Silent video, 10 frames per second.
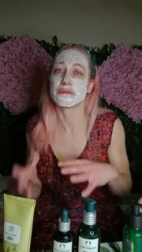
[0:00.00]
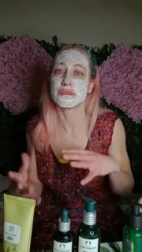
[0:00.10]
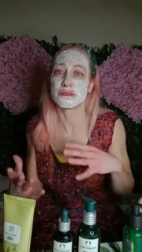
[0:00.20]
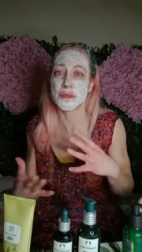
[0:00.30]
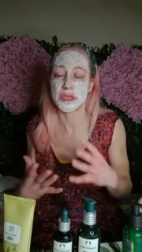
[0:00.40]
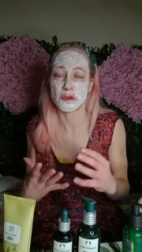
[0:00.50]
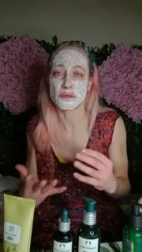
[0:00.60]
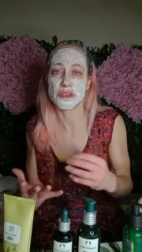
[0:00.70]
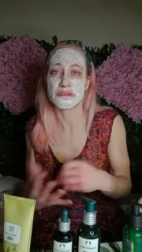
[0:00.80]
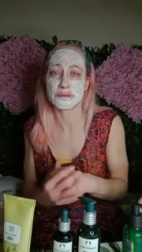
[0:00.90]
If it's
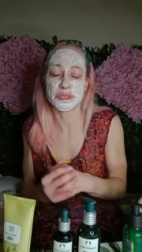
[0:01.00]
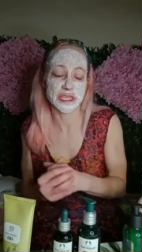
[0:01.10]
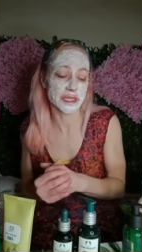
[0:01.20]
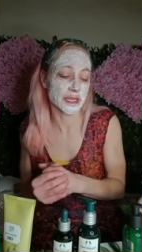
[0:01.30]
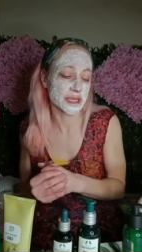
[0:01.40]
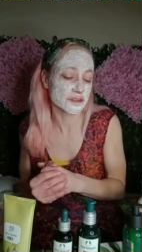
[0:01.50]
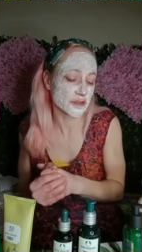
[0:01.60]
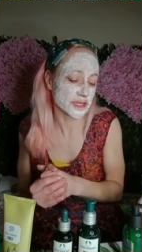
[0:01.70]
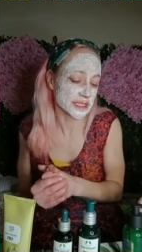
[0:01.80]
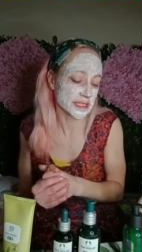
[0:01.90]
makeup you're particularly
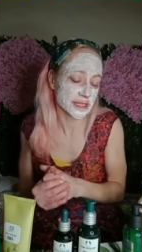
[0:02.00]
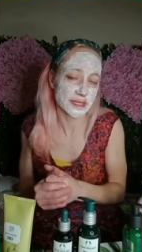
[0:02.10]
interested